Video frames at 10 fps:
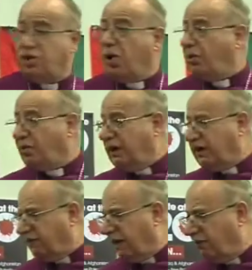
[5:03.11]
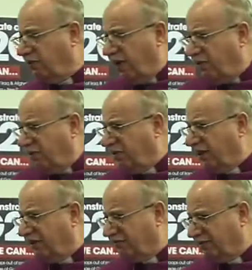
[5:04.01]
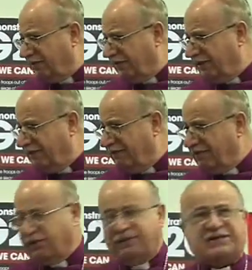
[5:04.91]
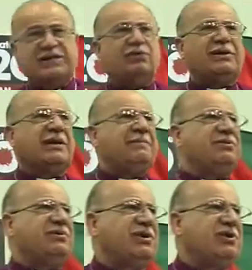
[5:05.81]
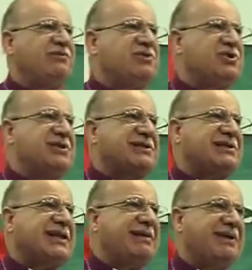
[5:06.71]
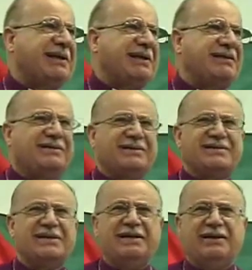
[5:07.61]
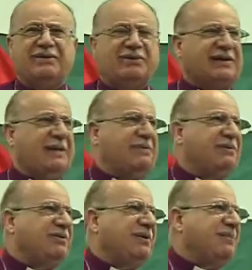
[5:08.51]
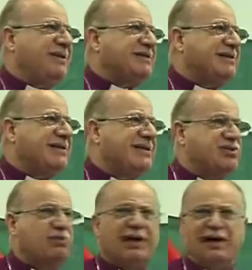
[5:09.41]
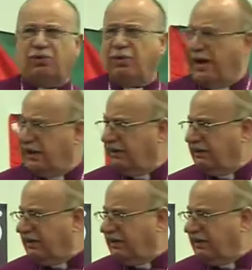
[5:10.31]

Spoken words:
No one will leave now. Where will we leave? We've seen what happened to the refugees in the neighboring countries, what happened to the Palestinians worldwide.